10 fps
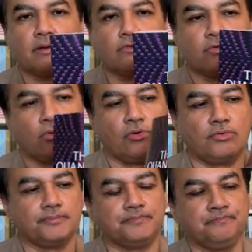
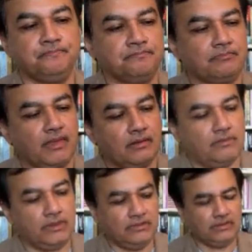So
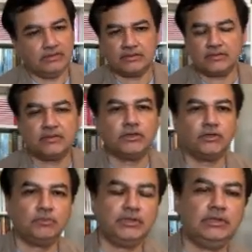this is considered to
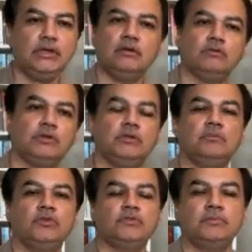be one of the
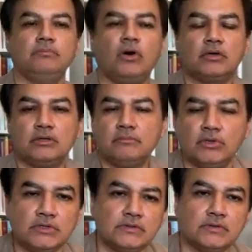most important
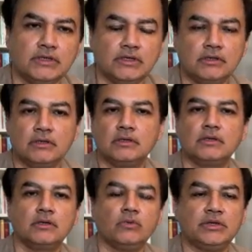books in
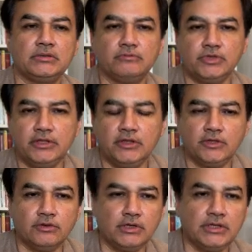quantum field
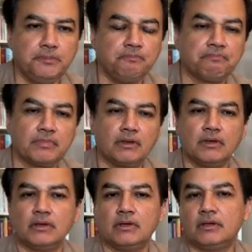theory
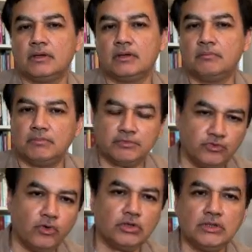
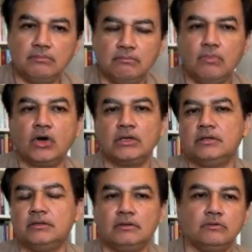before the
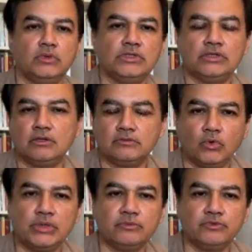modern version of
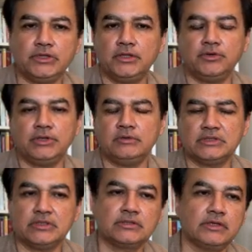quantum field theory was
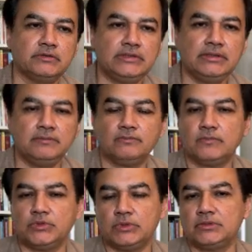discovered,
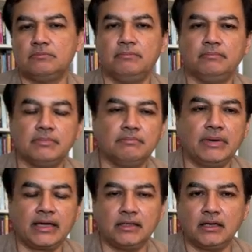which was
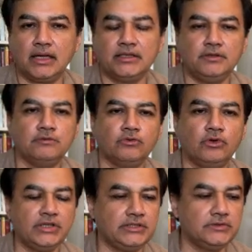back in the
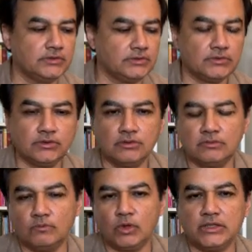1940s. So
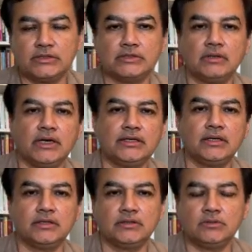Walter
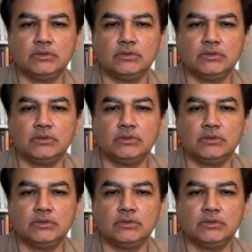Heitler, who